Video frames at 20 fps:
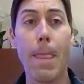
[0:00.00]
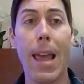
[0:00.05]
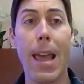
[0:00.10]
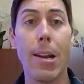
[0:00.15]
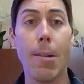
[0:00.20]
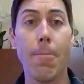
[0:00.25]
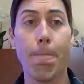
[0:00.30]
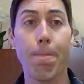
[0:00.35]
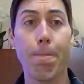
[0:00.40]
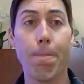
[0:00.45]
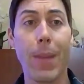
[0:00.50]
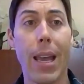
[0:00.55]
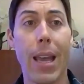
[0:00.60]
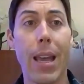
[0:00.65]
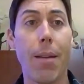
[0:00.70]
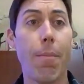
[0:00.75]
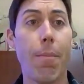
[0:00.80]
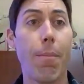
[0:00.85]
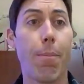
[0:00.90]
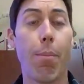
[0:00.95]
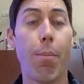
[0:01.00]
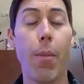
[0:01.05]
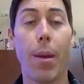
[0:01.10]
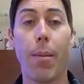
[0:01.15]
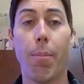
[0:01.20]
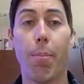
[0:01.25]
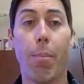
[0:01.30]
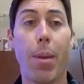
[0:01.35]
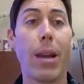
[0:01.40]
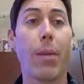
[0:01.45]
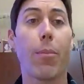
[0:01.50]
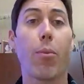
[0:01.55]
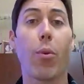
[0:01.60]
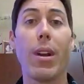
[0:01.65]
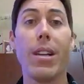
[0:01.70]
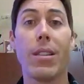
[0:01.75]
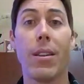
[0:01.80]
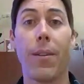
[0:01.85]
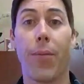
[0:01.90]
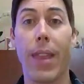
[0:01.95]
And a big
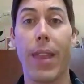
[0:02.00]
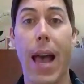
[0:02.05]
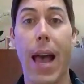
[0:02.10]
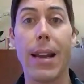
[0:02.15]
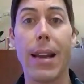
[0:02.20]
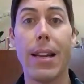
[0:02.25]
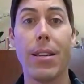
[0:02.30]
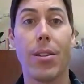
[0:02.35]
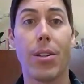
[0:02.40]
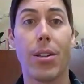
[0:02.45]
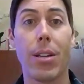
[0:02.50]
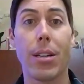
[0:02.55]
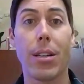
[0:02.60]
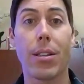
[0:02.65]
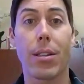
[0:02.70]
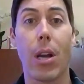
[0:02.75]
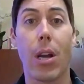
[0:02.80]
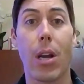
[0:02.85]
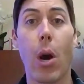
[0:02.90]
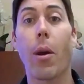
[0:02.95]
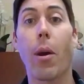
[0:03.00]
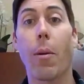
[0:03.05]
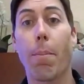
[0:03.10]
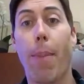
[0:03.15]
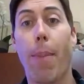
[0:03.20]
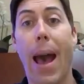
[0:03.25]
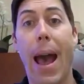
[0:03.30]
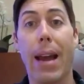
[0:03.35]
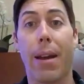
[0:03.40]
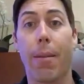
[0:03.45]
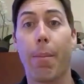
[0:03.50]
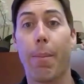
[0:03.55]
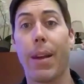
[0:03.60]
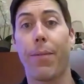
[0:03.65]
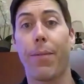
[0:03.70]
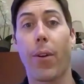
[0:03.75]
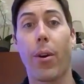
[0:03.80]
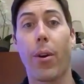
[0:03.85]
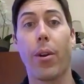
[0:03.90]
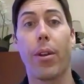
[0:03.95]
reason for that is just going back a bit
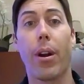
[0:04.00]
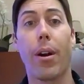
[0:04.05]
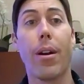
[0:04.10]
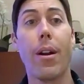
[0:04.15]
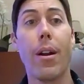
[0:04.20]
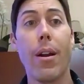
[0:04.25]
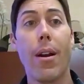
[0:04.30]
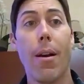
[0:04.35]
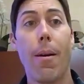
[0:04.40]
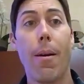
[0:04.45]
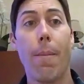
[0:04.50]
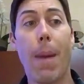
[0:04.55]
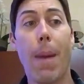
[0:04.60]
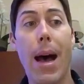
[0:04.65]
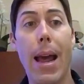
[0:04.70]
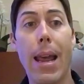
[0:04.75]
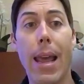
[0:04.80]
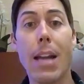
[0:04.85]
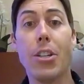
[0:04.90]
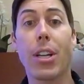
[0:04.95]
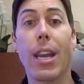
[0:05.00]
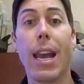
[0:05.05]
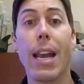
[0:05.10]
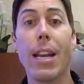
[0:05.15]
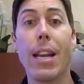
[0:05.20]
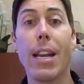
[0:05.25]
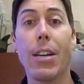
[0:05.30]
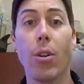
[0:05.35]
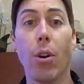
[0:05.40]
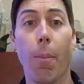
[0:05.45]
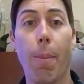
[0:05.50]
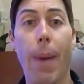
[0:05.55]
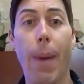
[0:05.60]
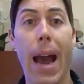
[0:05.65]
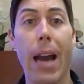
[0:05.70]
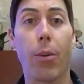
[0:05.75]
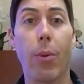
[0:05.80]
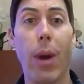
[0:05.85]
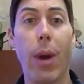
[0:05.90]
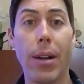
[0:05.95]
further. My educational
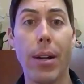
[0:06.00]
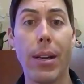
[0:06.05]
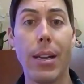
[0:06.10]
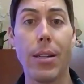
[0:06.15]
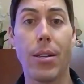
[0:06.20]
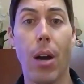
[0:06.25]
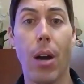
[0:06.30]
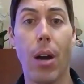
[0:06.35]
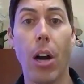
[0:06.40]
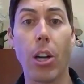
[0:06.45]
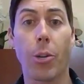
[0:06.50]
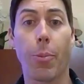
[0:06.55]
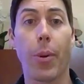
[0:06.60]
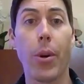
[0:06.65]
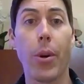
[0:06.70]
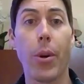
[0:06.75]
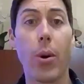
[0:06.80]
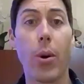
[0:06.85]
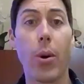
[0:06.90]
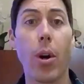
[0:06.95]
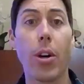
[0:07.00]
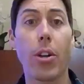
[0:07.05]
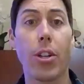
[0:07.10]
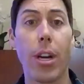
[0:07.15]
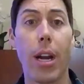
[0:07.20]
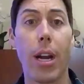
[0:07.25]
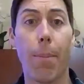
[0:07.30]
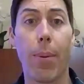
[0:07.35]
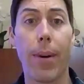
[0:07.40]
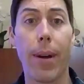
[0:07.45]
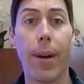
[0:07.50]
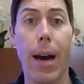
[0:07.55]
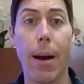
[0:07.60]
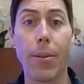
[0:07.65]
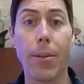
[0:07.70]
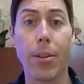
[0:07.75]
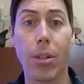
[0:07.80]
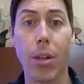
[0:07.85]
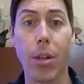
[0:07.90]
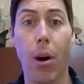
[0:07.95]
background is entrepreneurship.
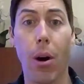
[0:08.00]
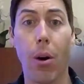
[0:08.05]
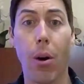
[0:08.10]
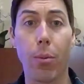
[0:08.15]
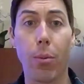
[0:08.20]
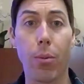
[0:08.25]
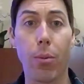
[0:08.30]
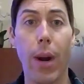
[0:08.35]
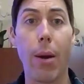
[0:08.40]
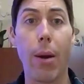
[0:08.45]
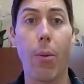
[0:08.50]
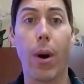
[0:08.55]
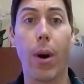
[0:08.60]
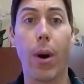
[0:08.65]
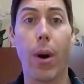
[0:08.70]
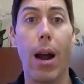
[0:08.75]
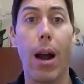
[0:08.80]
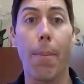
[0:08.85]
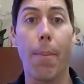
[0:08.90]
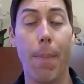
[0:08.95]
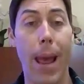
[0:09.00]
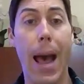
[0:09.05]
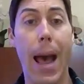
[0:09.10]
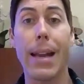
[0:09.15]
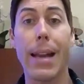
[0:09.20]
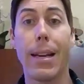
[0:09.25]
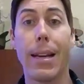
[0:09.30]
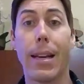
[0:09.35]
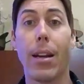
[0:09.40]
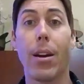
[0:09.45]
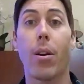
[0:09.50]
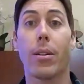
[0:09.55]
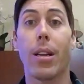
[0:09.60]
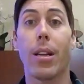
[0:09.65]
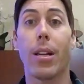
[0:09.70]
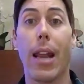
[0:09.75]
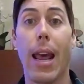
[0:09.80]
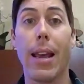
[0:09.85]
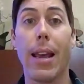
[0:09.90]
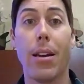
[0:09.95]
So right where I'm at here
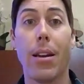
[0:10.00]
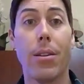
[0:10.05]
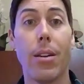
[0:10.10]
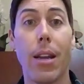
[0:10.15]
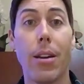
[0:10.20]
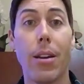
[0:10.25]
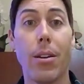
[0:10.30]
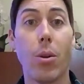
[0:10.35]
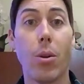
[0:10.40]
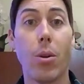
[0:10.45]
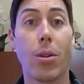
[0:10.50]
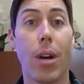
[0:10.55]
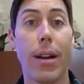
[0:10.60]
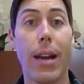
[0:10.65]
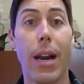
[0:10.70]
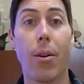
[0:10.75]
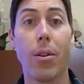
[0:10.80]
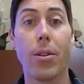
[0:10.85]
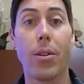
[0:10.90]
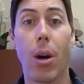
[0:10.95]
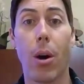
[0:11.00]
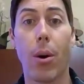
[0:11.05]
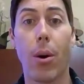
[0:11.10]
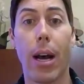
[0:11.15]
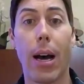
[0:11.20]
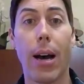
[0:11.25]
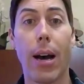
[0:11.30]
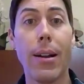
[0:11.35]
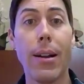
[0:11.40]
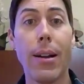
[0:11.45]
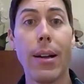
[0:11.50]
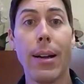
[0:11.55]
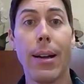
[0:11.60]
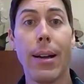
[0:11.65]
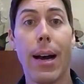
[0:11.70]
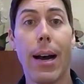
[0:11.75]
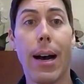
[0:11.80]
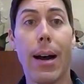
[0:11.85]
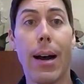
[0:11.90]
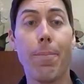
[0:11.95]
today in Tucson, Arizona,
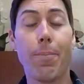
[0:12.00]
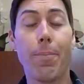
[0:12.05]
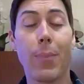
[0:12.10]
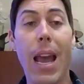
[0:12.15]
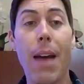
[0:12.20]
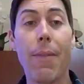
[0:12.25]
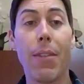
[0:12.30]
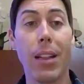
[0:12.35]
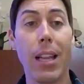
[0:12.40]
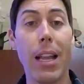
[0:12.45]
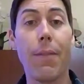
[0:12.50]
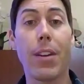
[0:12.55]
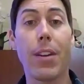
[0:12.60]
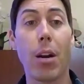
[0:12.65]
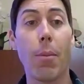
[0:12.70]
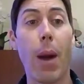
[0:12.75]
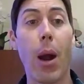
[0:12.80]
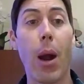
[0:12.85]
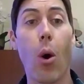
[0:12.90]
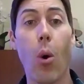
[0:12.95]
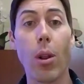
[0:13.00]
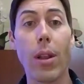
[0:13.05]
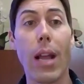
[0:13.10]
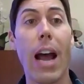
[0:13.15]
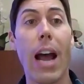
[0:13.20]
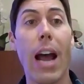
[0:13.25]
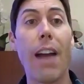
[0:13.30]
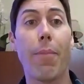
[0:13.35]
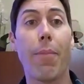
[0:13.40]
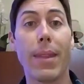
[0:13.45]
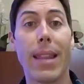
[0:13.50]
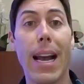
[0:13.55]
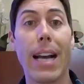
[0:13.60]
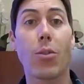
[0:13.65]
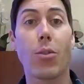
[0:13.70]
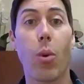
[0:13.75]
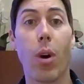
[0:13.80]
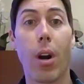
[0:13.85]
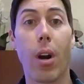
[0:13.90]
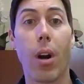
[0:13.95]
haven't lived here my whole life, but that's
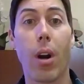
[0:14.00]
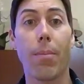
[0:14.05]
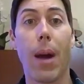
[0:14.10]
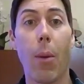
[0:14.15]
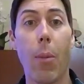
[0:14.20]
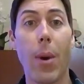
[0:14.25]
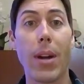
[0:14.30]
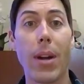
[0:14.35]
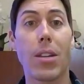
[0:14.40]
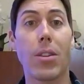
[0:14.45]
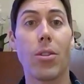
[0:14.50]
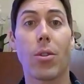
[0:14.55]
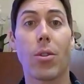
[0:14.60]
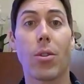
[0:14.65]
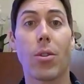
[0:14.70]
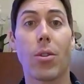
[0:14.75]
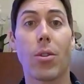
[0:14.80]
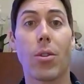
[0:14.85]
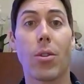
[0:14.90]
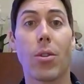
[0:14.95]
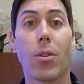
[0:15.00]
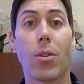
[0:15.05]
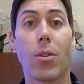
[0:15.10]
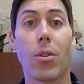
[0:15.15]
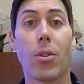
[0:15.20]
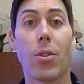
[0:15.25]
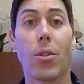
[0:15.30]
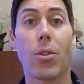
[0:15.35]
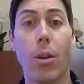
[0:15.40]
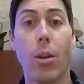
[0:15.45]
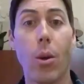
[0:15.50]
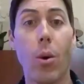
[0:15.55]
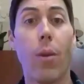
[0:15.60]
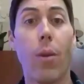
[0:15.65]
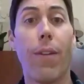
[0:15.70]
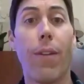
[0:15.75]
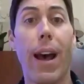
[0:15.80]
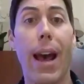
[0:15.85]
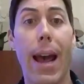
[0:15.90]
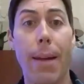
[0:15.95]
where I went to school at the U of
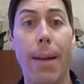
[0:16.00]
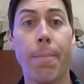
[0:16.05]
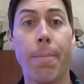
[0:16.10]
A